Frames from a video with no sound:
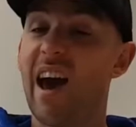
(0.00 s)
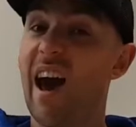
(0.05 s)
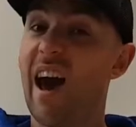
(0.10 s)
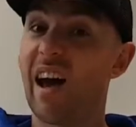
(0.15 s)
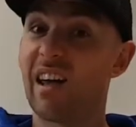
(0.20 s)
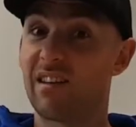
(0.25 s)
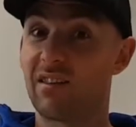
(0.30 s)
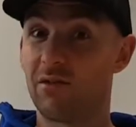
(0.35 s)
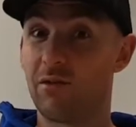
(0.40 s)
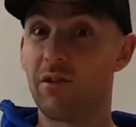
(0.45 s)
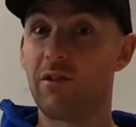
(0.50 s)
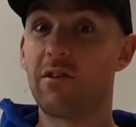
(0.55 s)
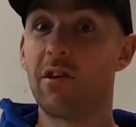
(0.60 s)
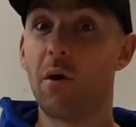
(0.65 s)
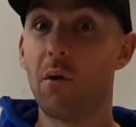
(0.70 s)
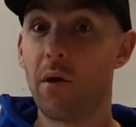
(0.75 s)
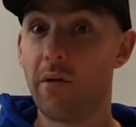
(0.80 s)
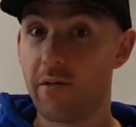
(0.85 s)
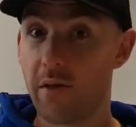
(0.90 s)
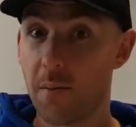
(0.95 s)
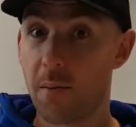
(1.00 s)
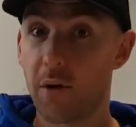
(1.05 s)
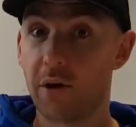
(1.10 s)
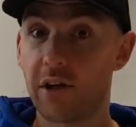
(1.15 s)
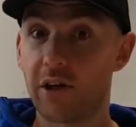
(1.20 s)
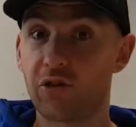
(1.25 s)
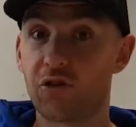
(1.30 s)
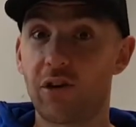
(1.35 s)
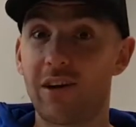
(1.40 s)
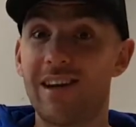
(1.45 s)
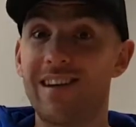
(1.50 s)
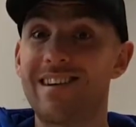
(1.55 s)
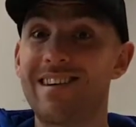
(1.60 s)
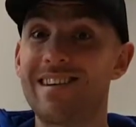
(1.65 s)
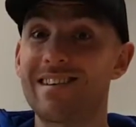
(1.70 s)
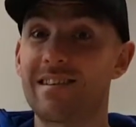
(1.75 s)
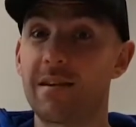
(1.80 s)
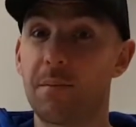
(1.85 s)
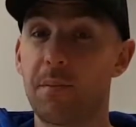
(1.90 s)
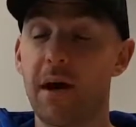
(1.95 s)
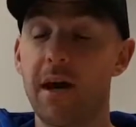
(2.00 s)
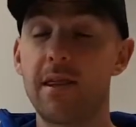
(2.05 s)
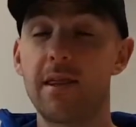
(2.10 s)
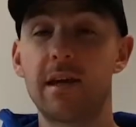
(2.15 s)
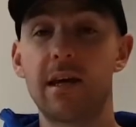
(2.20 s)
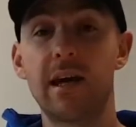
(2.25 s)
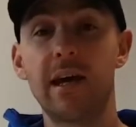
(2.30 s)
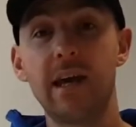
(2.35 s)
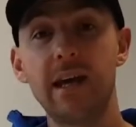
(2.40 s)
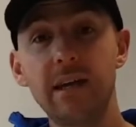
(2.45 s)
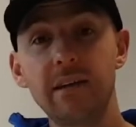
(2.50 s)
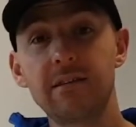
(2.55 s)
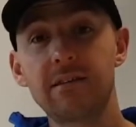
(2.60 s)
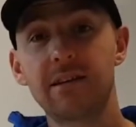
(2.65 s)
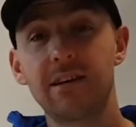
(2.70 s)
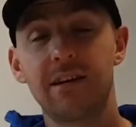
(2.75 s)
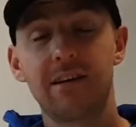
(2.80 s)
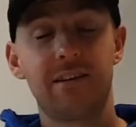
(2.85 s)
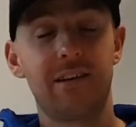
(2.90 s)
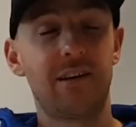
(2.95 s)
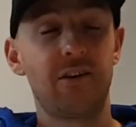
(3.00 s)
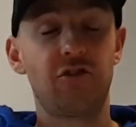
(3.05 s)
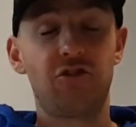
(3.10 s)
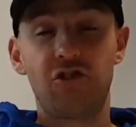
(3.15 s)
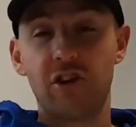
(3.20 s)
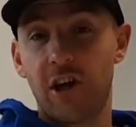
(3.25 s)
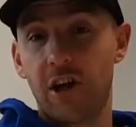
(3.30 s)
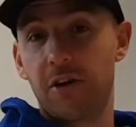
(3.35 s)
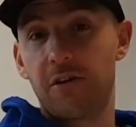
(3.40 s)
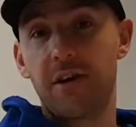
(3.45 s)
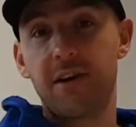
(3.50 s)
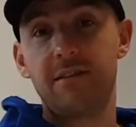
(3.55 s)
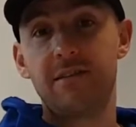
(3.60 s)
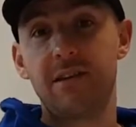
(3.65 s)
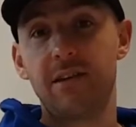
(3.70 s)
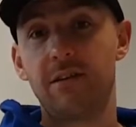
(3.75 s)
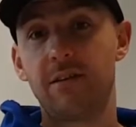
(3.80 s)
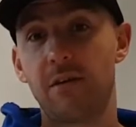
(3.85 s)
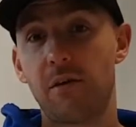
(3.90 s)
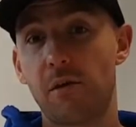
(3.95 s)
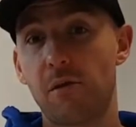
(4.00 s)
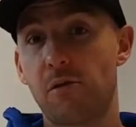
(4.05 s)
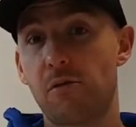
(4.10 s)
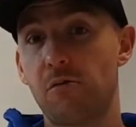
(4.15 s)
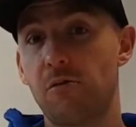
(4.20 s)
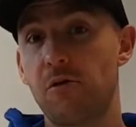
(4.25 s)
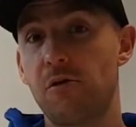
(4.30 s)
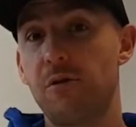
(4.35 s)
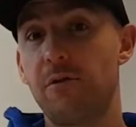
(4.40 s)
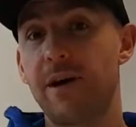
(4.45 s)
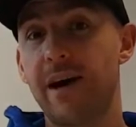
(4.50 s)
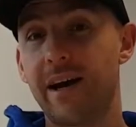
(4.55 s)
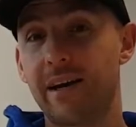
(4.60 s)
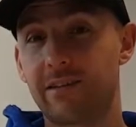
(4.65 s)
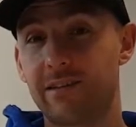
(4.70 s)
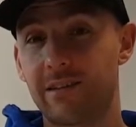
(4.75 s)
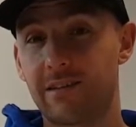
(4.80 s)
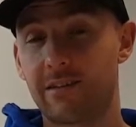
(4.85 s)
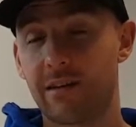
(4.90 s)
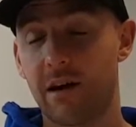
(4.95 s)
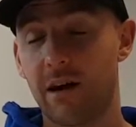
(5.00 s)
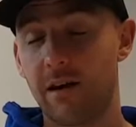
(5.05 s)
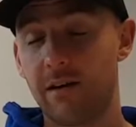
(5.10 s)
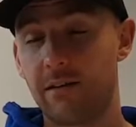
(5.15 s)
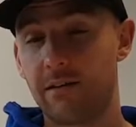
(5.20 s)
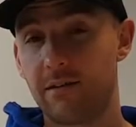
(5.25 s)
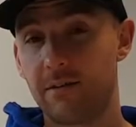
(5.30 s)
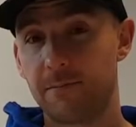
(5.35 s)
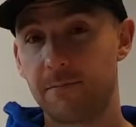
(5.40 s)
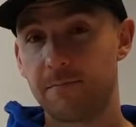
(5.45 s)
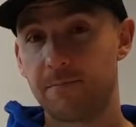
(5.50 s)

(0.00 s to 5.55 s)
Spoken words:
as a result of the body trying to dissipate the heat that is generated through exercise.